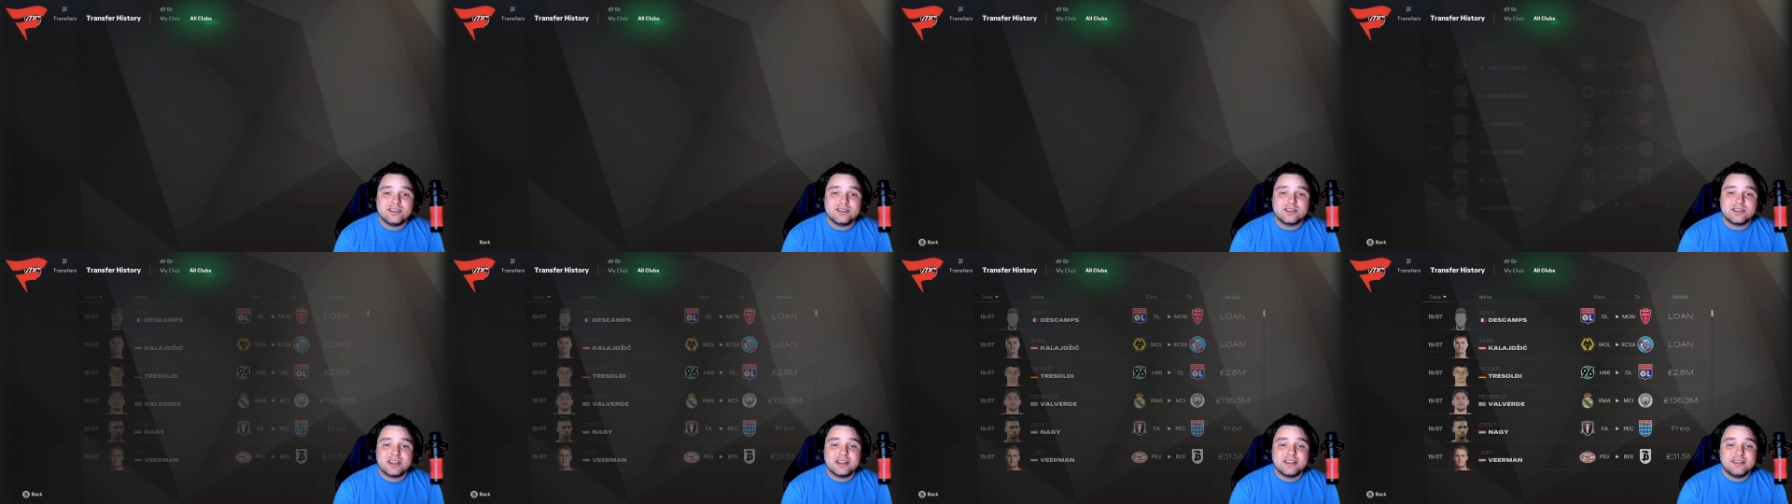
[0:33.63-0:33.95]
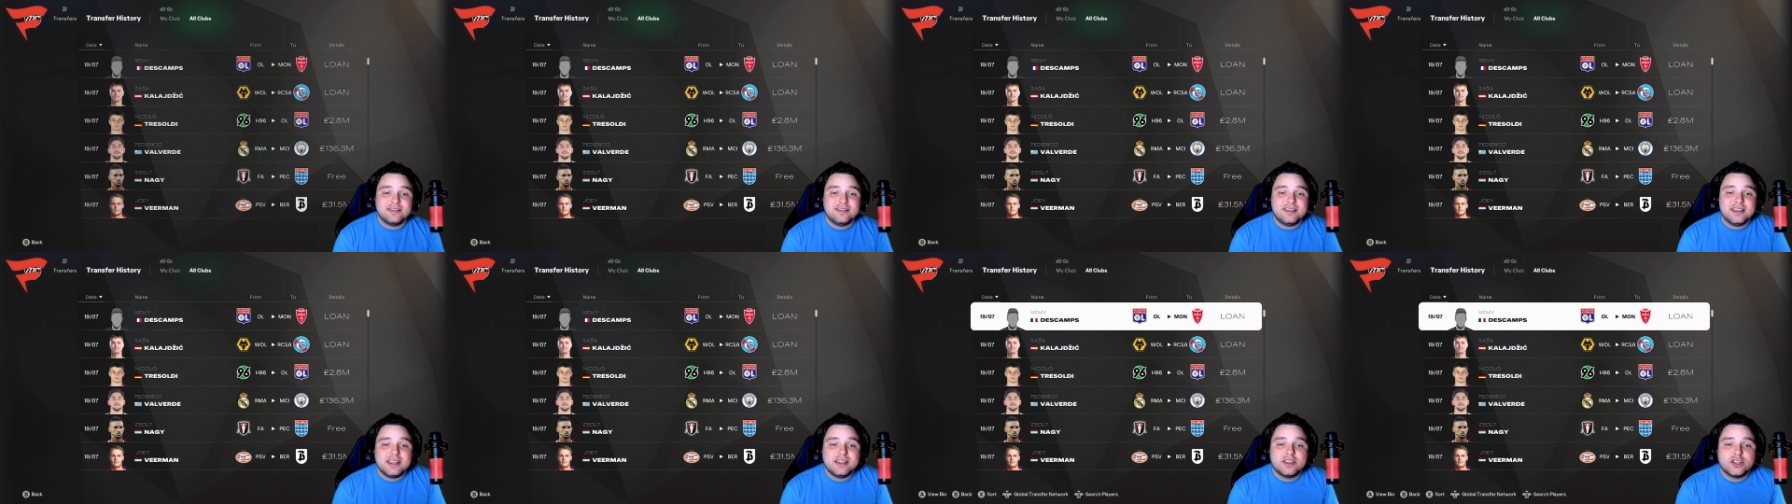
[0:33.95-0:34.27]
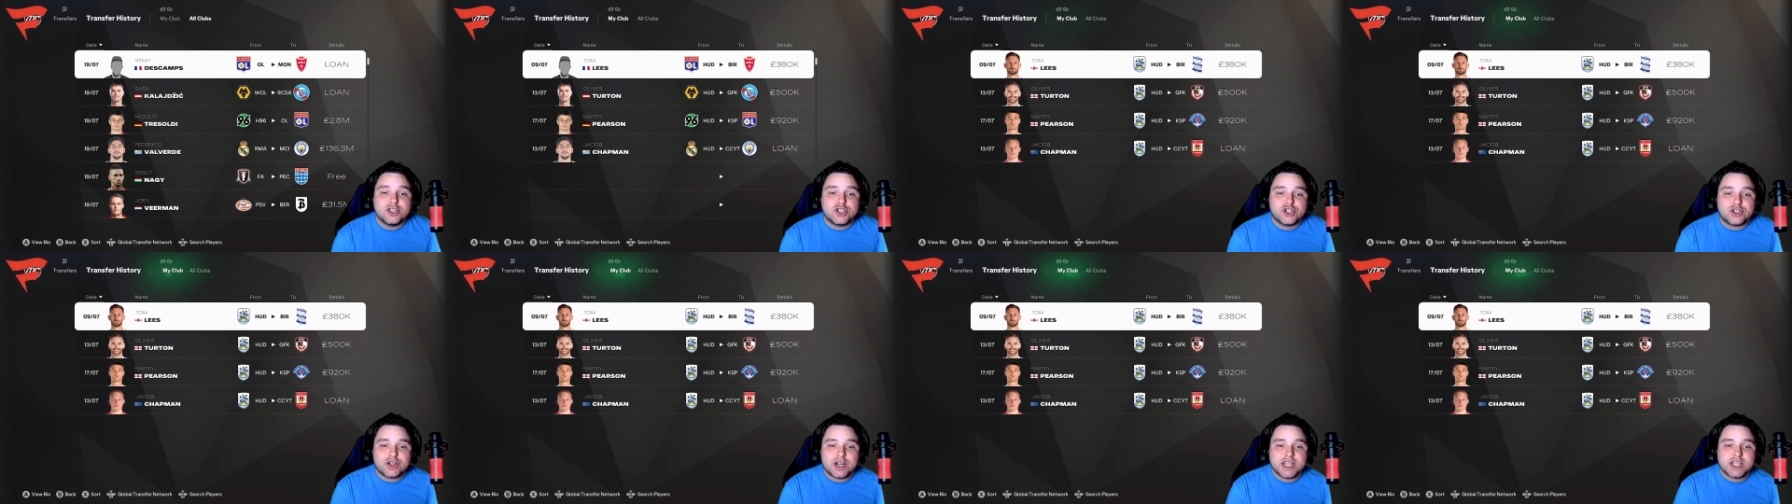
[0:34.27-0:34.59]
indeed the
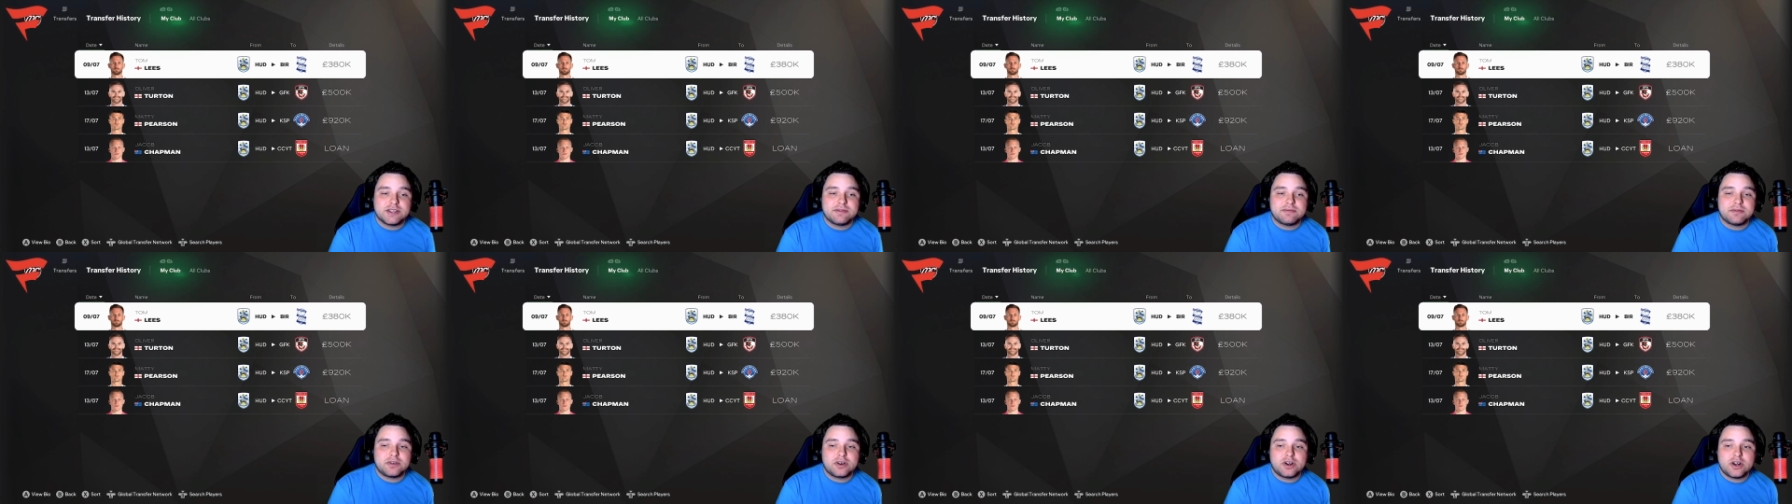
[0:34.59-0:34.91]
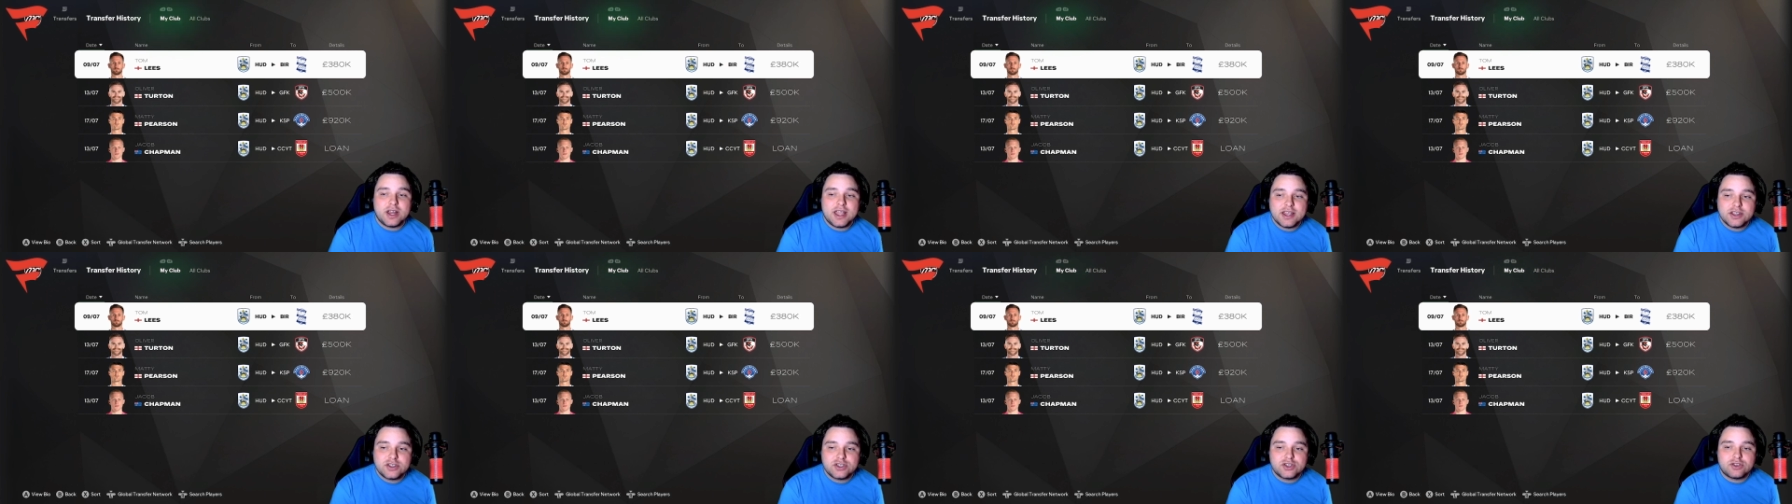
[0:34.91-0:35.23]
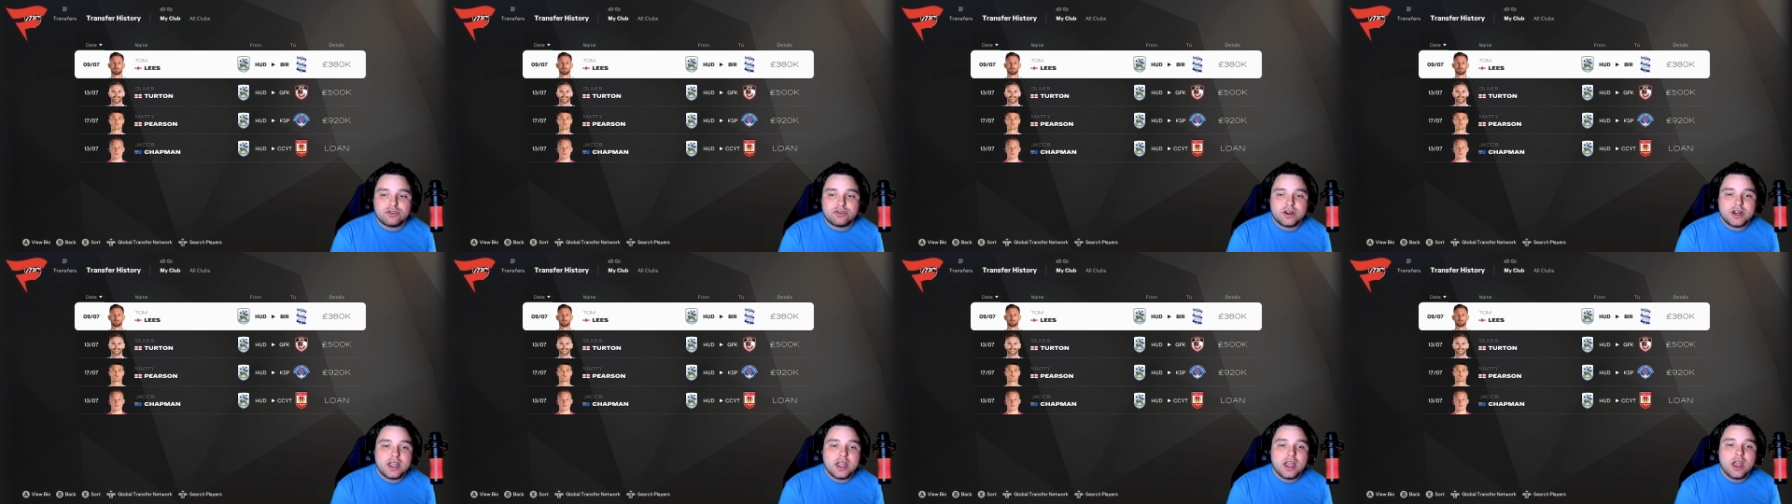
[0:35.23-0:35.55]
transfer
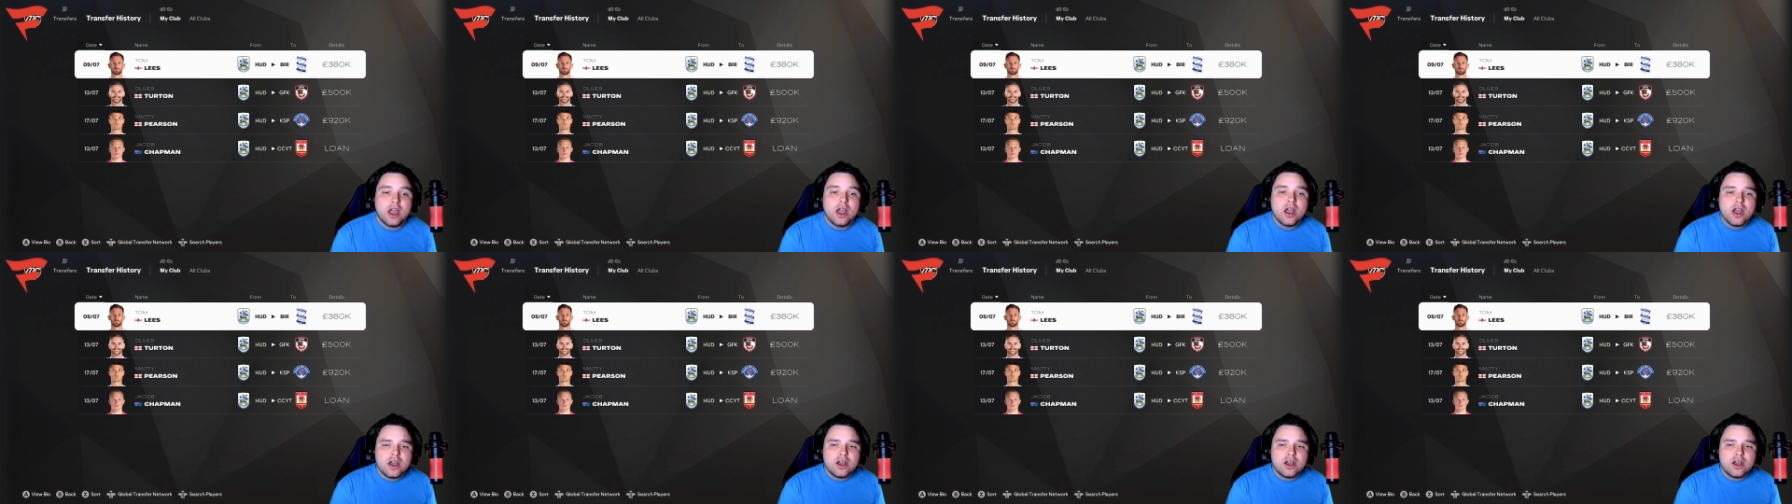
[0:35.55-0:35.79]
history.